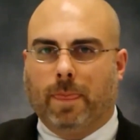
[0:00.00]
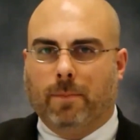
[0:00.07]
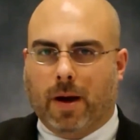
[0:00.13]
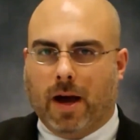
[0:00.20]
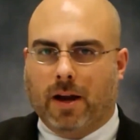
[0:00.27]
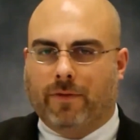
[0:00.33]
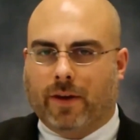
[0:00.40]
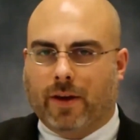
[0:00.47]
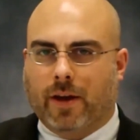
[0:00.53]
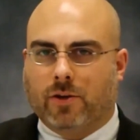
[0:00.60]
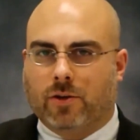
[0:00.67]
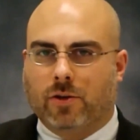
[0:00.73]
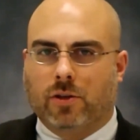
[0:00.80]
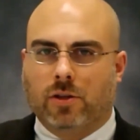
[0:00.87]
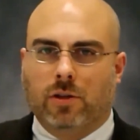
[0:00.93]

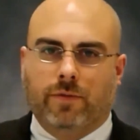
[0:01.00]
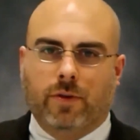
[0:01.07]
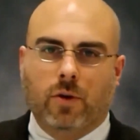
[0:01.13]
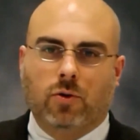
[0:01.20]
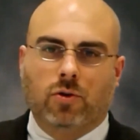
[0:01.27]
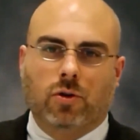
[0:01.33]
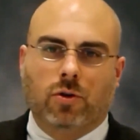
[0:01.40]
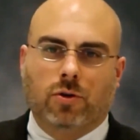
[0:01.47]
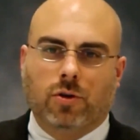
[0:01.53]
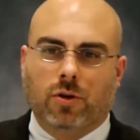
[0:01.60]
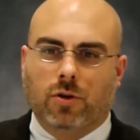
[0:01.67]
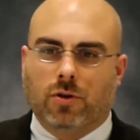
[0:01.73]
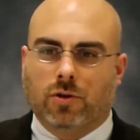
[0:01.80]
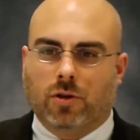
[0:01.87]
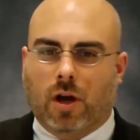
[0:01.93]
modifications in the future to
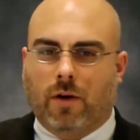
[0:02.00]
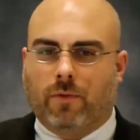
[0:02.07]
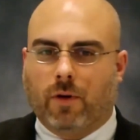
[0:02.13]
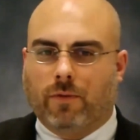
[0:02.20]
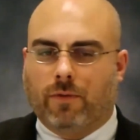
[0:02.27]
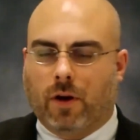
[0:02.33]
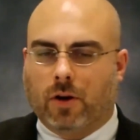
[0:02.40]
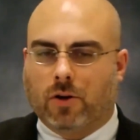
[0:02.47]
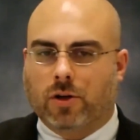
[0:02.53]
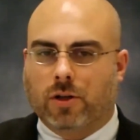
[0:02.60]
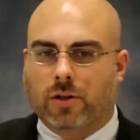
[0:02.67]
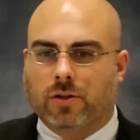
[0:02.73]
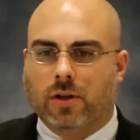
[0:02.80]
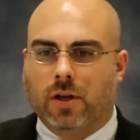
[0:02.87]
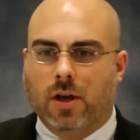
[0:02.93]
your software
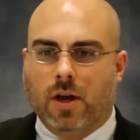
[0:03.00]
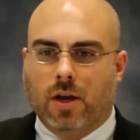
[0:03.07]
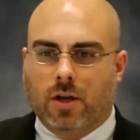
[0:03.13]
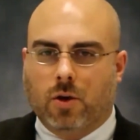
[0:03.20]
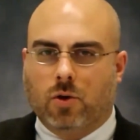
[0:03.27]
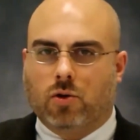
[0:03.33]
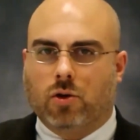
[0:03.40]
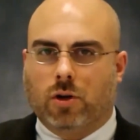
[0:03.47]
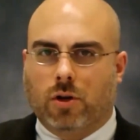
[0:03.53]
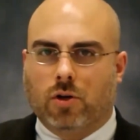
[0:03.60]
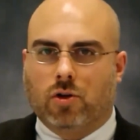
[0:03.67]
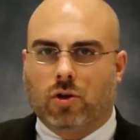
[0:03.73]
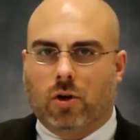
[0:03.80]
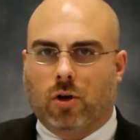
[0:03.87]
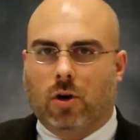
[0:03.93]
functions, you should
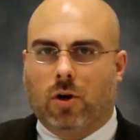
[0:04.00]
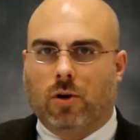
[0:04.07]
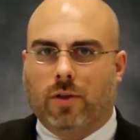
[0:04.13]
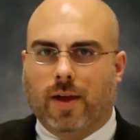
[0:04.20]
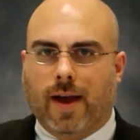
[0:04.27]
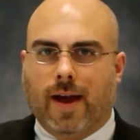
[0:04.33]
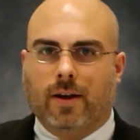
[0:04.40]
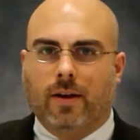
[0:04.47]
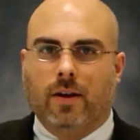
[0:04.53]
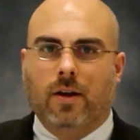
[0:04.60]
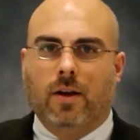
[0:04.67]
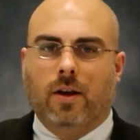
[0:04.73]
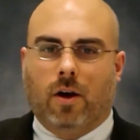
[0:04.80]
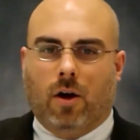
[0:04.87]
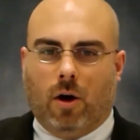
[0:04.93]
ensure that
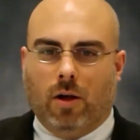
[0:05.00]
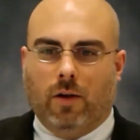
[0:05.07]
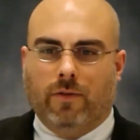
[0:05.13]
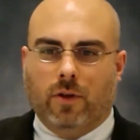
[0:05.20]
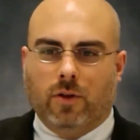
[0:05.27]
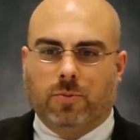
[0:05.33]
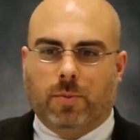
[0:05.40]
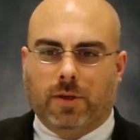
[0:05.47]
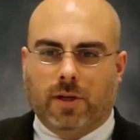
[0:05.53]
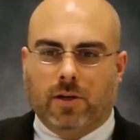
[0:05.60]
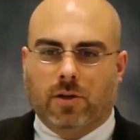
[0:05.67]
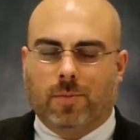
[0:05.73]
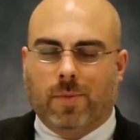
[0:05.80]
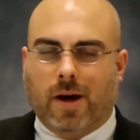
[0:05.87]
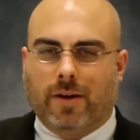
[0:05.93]
all of those
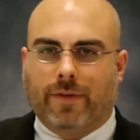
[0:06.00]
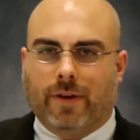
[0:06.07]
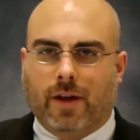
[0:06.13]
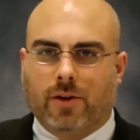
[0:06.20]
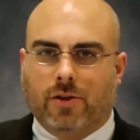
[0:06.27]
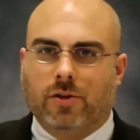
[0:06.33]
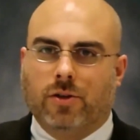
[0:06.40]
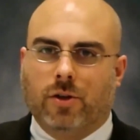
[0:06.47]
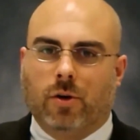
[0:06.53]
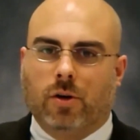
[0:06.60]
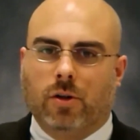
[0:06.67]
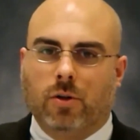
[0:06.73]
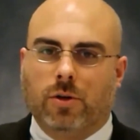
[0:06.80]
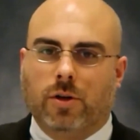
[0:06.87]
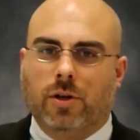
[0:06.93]
potential modifications are
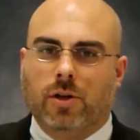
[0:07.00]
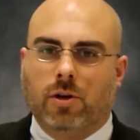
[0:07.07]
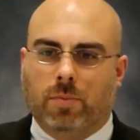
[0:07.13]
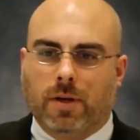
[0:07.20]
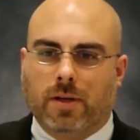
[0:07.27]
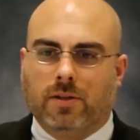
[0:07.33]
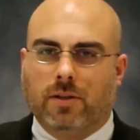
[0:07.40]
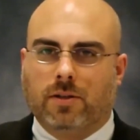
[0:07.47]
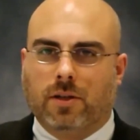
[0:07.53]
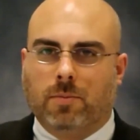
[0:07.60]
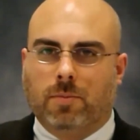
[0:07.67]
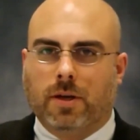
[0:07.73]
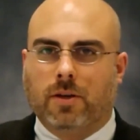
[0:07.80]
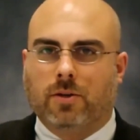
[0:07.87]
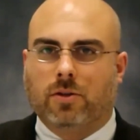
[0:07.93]
included in your
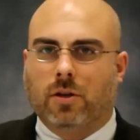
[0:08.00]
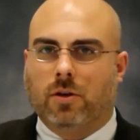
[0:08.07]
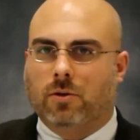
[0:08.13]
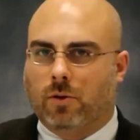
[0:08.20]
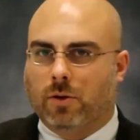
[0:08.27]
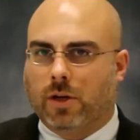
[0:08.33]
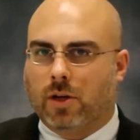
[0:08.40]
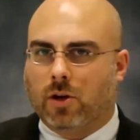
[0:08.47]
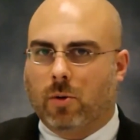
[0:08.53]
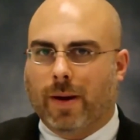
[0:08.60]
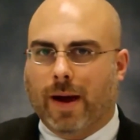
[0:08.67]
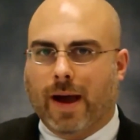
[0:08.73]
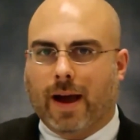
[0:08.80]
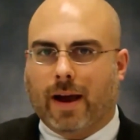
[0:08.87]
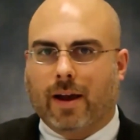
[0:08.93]
PCCP, so you don't need to go
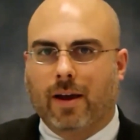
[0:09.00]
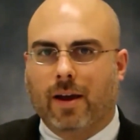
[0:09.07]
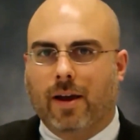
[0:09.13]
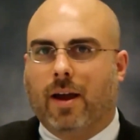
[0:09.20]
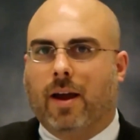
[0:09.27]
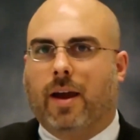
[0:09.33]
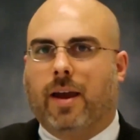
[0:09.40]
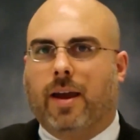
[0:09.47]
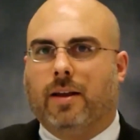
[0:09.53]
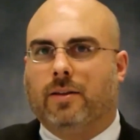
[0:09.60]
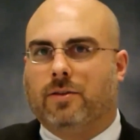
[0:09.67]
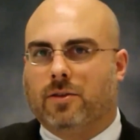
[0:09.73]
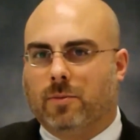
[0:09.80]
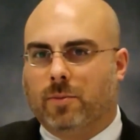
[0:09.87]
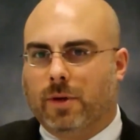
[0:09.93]
back
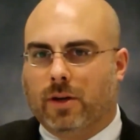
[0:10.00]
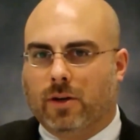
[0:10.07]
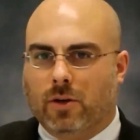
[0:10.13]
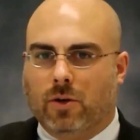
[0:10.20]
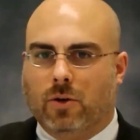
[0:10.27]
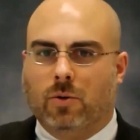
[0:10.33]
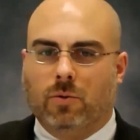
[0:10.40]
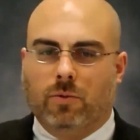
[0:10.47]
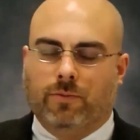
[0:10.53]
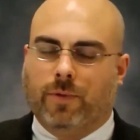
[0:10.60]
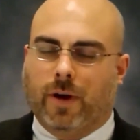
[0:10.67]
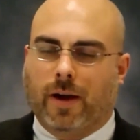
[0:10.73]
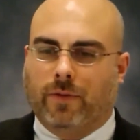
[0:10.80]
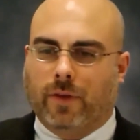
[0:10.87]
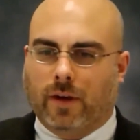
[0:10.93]
and submit a new
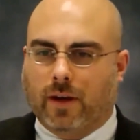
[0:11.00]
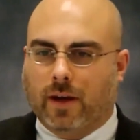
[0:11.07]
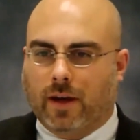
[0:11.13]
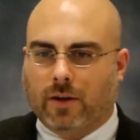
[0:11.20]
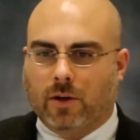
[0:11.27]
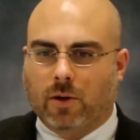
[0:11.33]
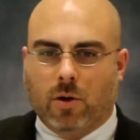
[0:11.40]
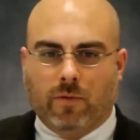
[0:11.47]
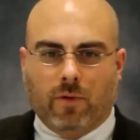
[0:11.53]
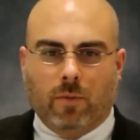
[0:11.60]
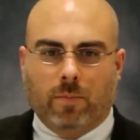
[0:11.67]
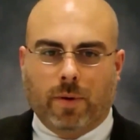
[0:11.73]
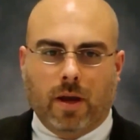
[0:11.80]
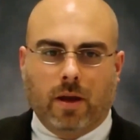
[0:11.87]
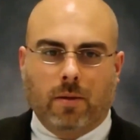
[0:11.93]
510K de novo
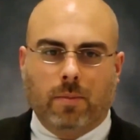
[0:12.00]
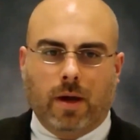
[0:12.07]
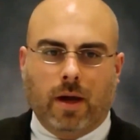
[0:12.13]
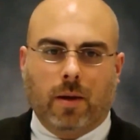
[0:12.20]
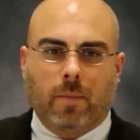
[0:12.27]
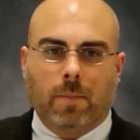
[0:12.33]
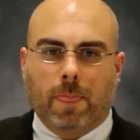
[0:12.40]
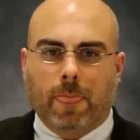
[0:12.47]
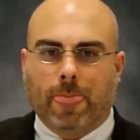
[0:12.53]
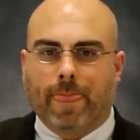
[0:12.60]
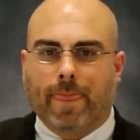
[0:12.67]
or PMA.